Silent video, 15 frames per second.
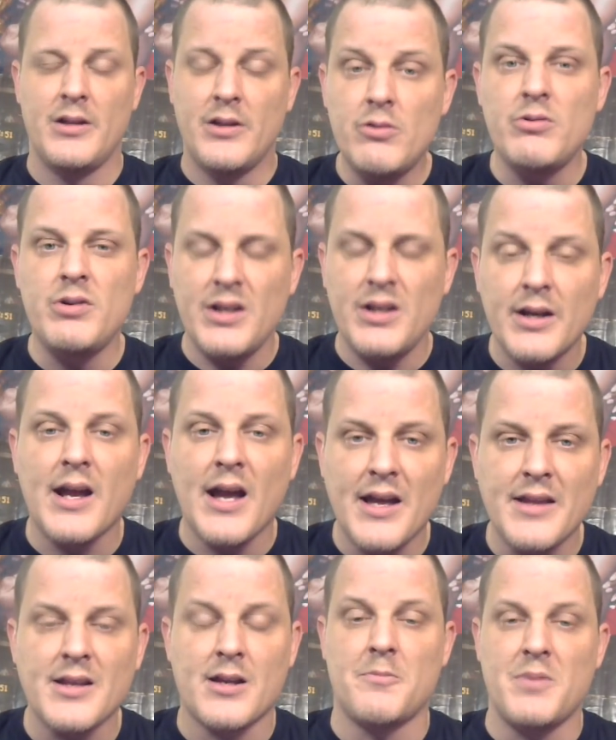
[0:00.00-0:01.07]
You need a
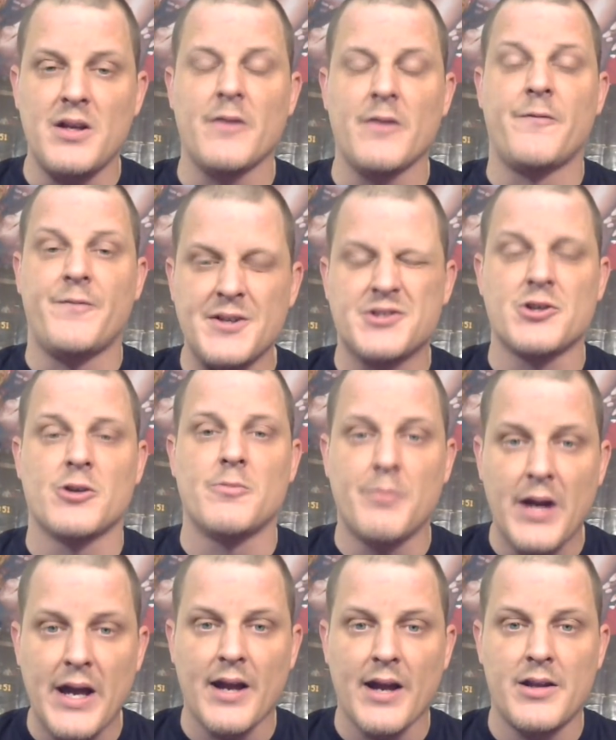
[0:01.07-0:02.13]
guy that can be a feature
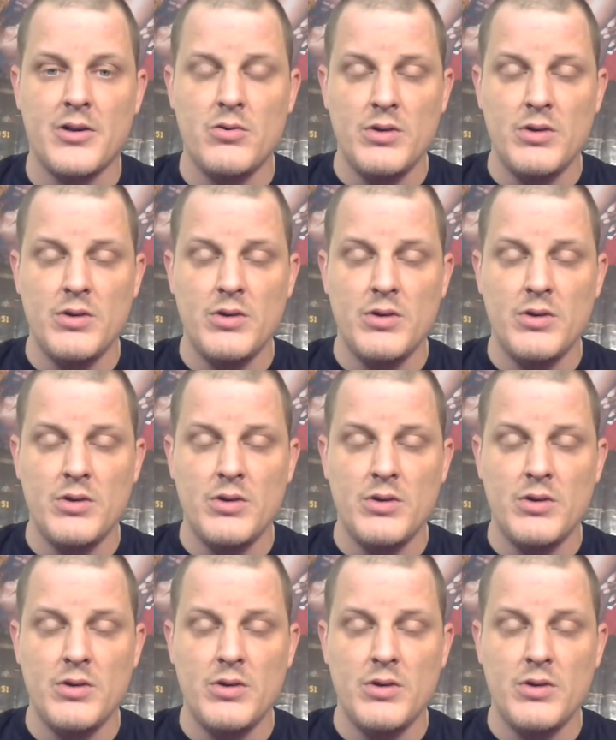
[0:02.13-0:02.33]
back.